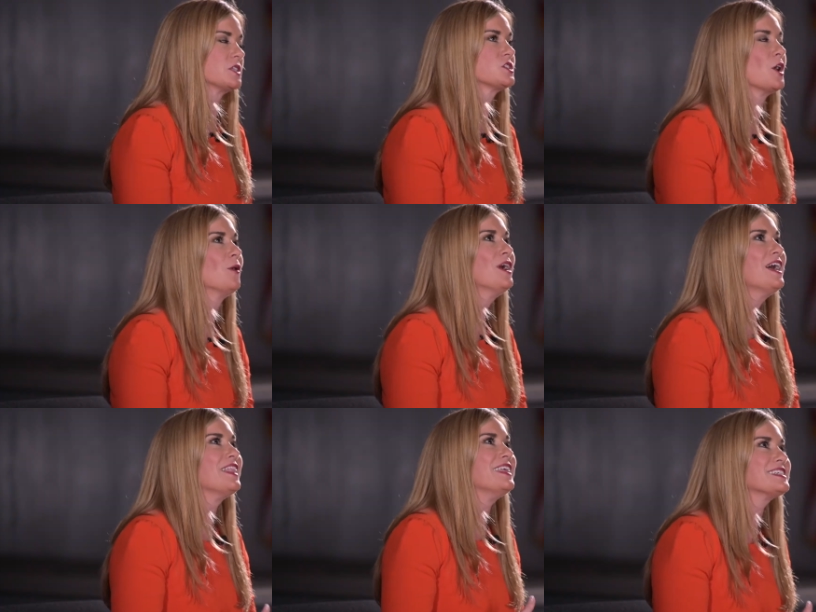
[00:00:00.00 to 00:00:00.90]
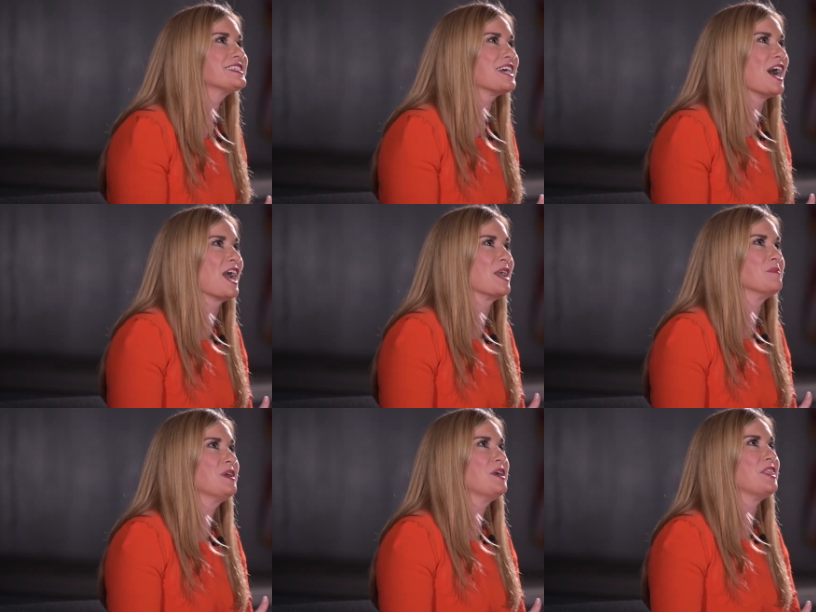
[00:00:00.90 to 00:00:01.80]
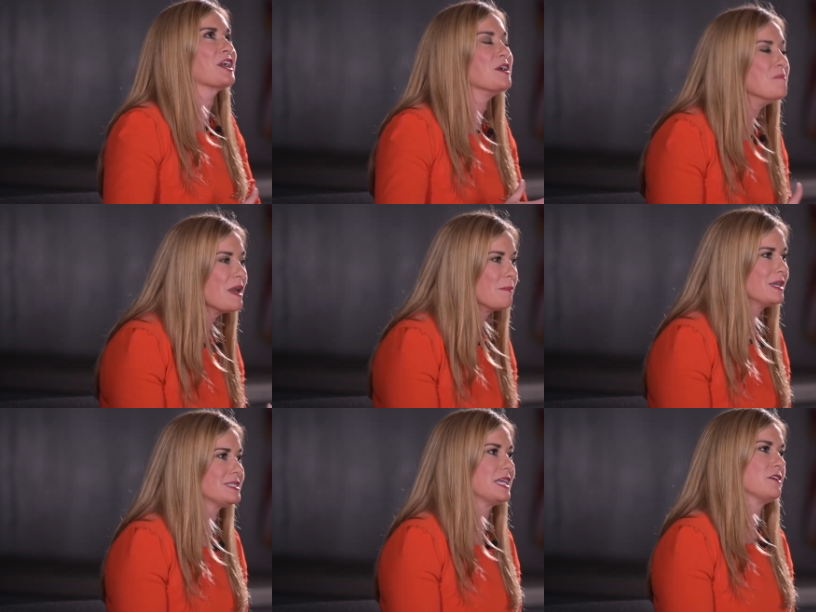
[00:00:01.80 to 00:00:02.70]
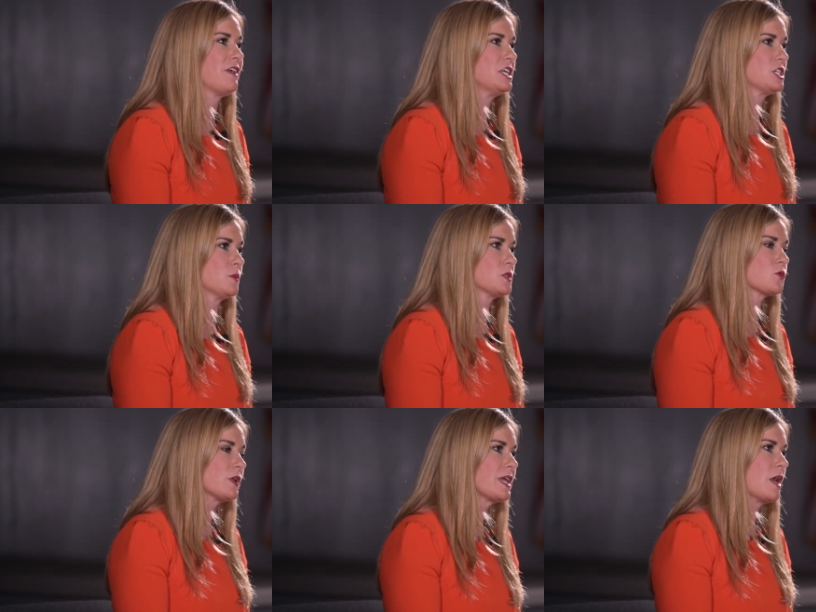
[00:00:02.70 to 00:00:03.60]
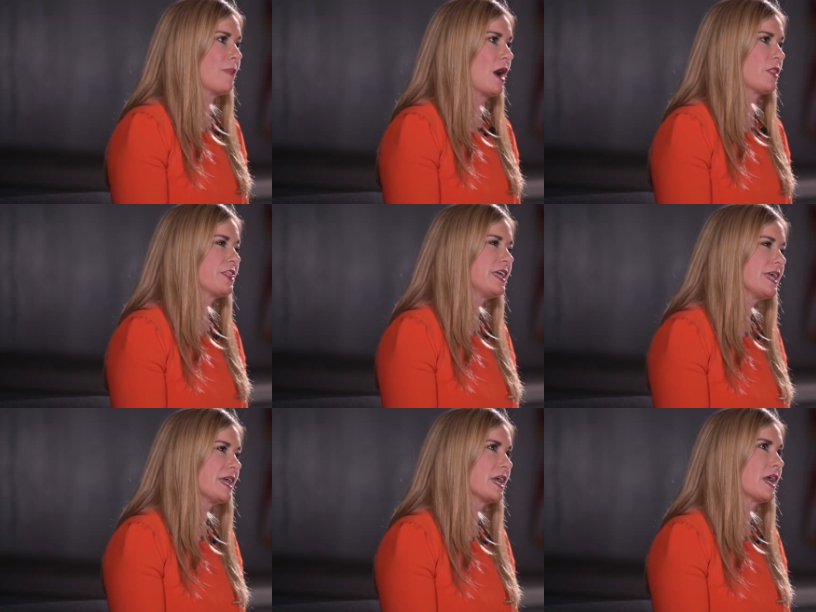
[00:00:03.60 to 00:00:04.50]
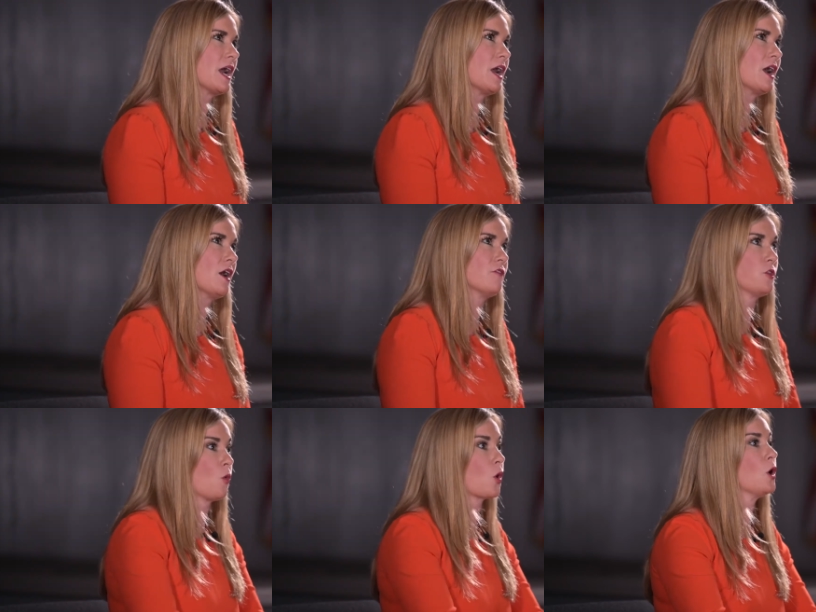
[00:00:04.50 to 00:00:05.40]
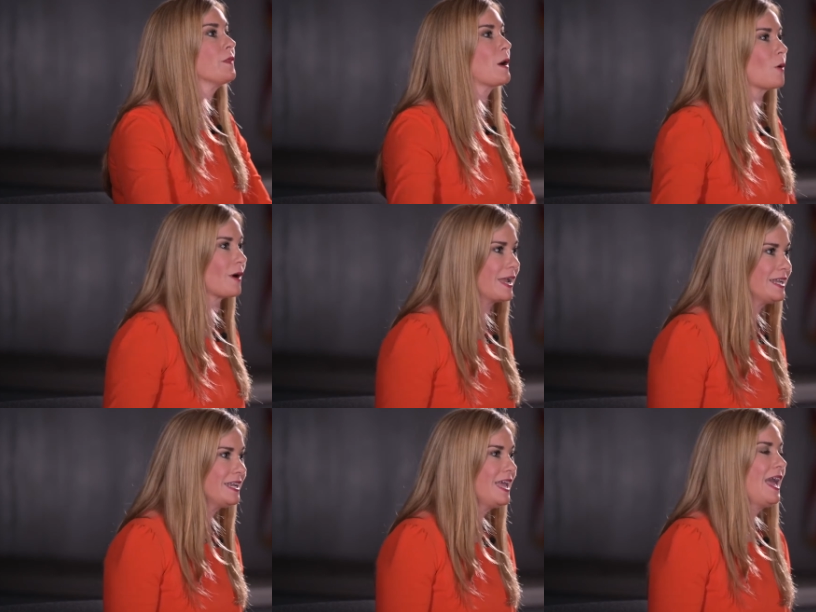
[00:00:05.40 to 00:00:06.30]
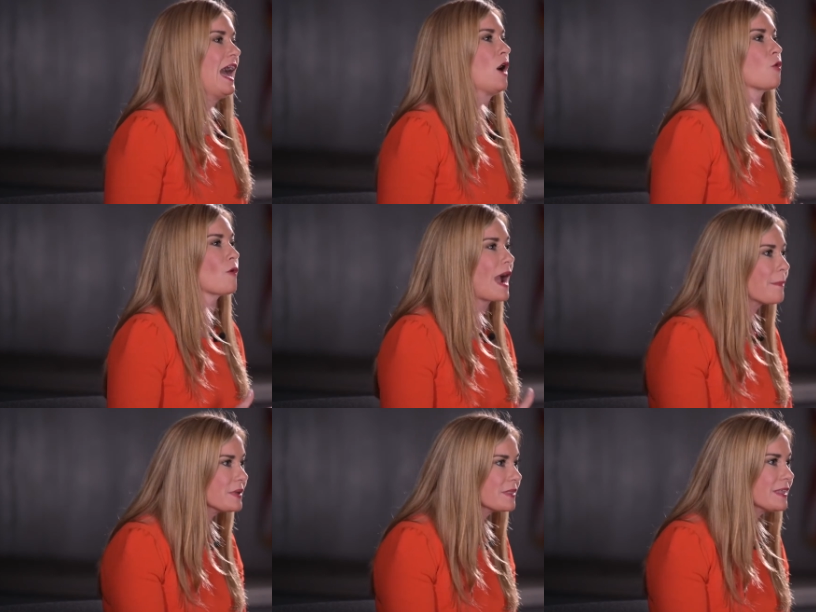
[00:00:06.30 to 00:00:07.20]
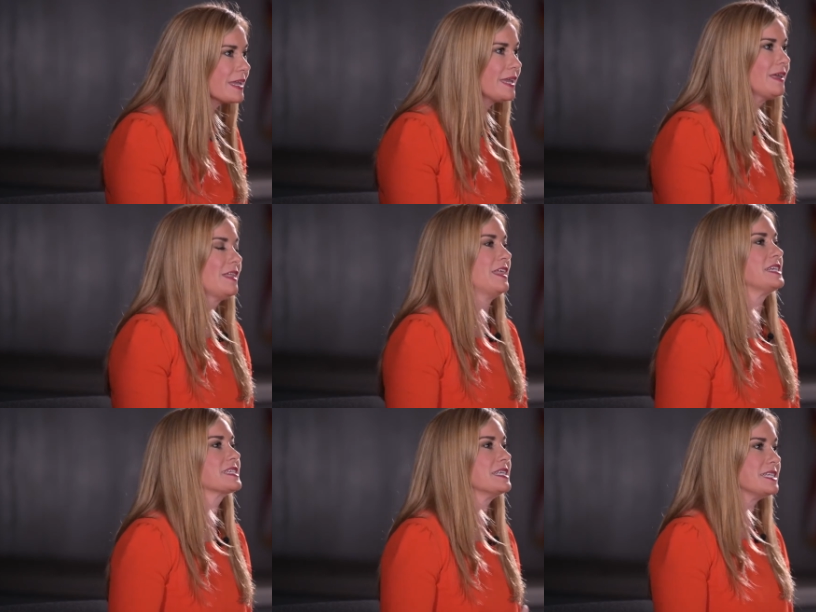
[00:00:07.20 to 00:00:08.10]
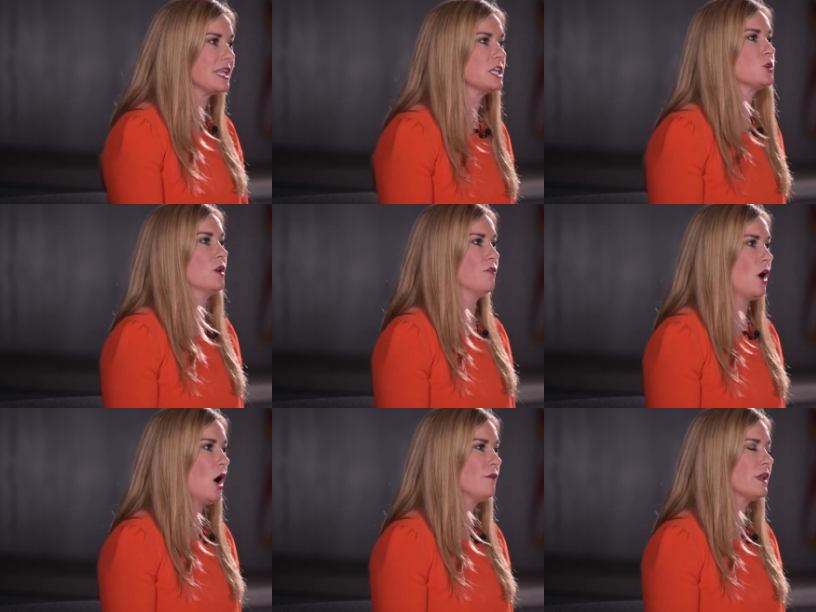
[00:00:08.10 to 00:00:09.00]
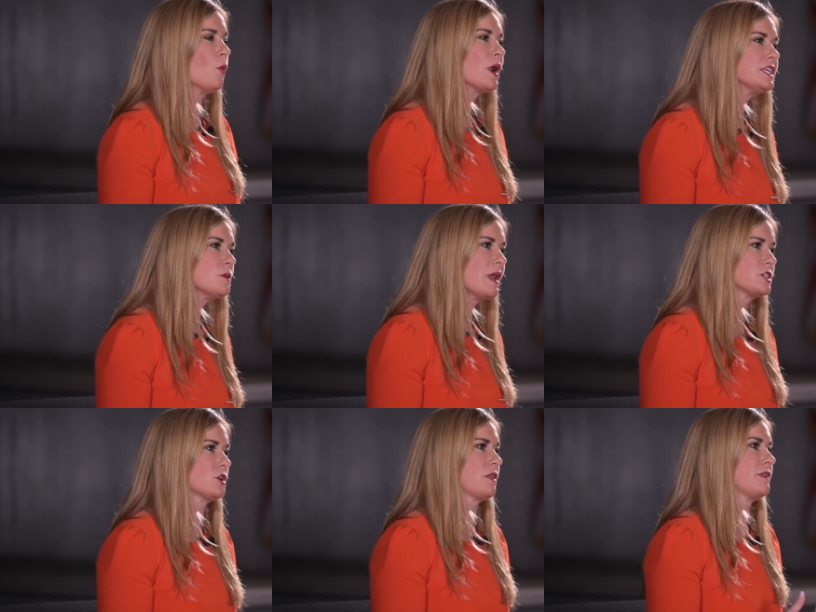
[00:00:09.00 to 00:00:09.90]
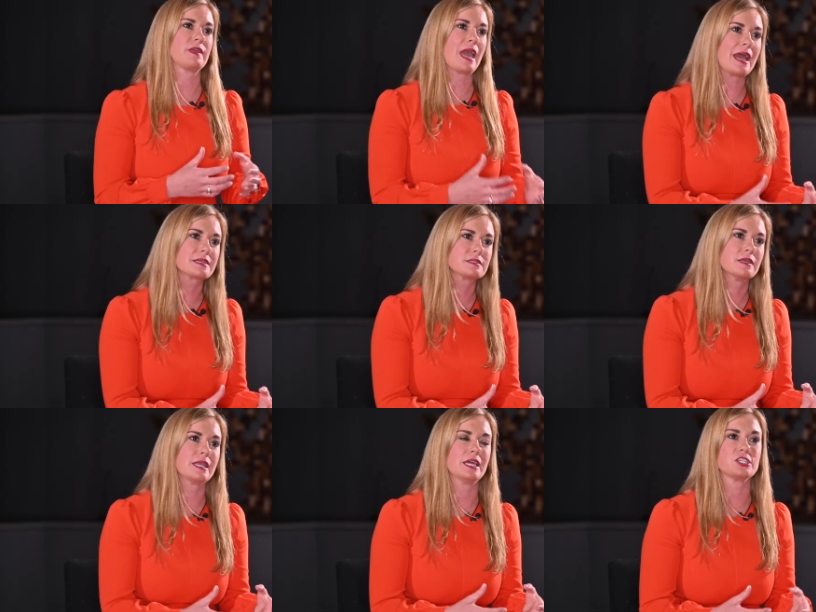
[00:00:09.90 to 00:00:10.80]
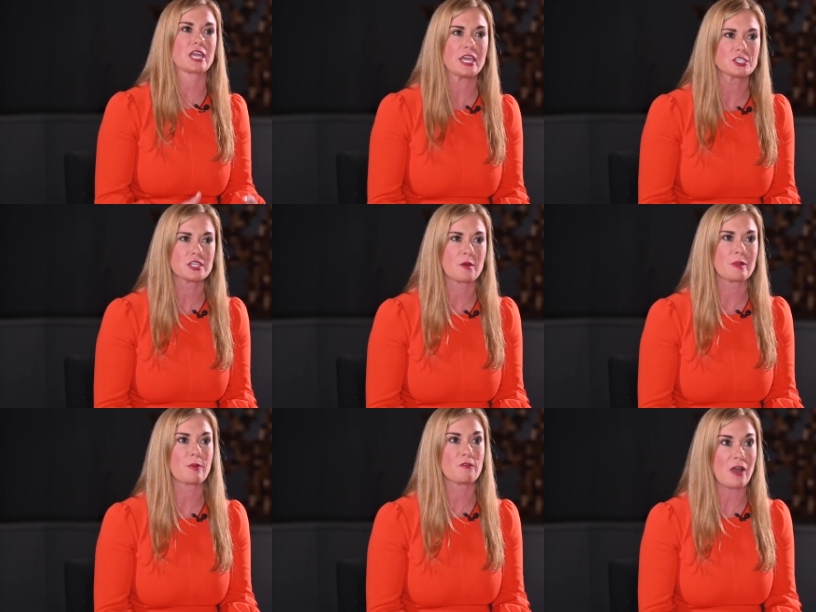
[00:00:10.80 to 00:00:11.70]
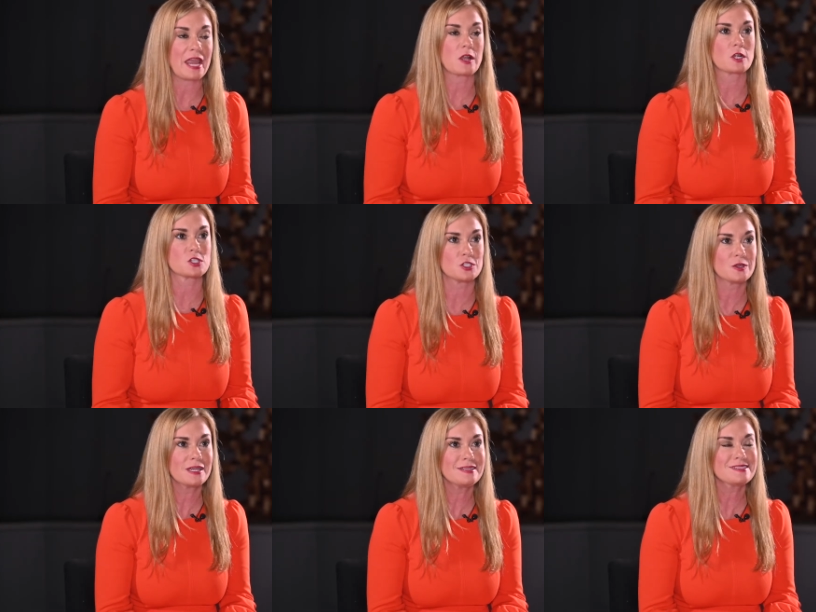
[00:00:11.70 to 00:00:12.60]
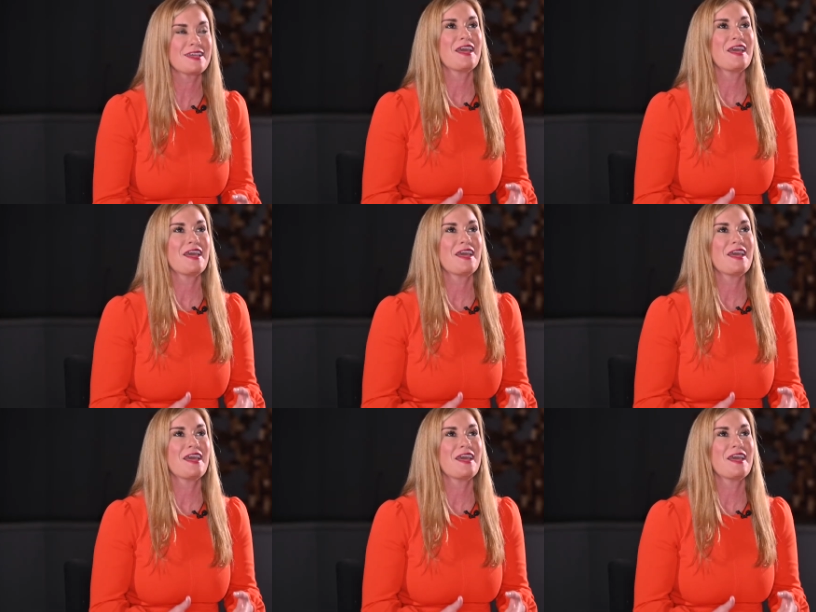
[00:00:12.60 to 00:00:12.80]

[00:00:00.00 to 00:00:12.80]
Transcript: And so this time, the commitment to innovation was really about thinking of the world that we're in, how rapidly things continue to evolve, and wanting to make sure that the excellent education that we provide our students